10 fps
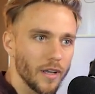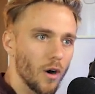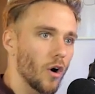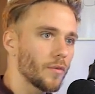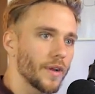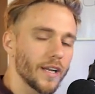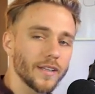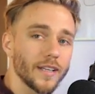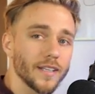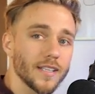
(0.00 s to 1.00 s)
automating
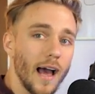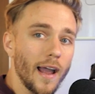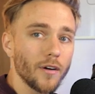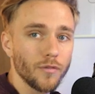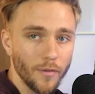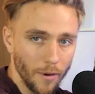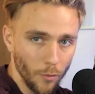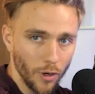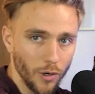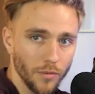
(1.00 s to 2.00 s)
the entire
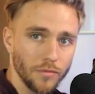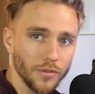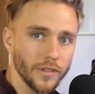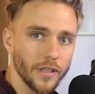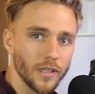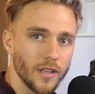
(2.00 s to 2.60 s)
framework, hopefully,